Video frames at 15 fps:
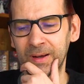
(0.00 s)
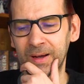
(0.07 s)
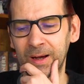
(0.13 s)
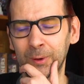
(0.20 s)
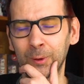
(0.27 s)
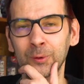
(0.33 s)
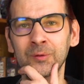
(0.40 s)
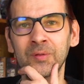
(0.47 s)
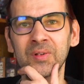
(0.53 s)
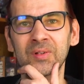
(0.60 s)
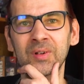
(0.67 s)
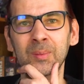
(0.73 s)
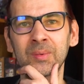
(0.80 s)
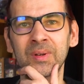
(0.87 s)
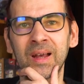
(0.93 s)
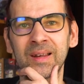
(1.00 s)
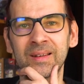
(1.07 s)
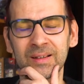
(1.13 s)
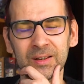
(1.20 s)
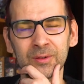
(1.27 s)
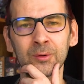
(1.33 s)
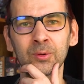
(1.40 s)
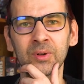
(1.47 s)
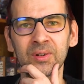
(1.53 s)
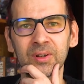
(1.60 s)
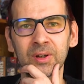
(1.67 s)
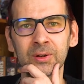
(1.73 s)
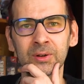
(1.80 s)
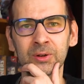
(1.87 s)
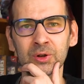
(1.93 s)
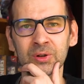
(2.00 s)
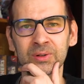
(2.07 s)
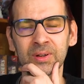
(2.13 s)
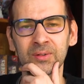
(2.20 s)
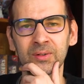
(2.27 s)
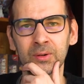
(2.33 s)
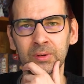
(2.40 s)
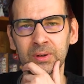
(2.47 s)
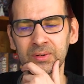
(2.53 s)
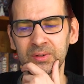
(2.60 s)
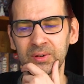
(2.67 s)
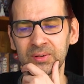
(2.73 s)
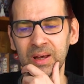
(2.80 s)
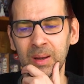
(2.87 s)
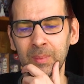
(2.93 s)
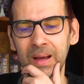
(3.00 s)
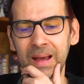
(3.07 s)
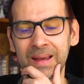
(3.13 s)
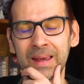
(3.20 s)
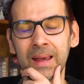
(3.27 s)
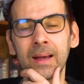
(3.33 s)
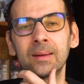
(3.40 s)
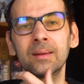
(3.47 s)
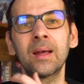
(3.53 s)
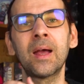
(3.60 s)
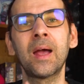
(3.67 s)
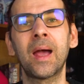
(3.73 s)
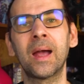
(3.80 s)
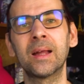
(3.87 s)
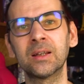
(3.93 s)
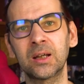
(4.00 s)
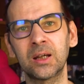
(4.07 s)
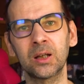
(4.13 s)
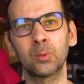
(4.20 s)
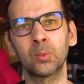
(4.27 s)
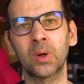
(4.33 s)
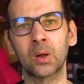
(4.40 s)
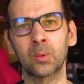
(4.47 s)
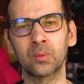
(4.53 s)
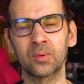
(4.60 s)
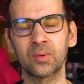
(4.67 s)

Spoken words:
I convinced him that let's do the second edition, let's release this game again, and here we are with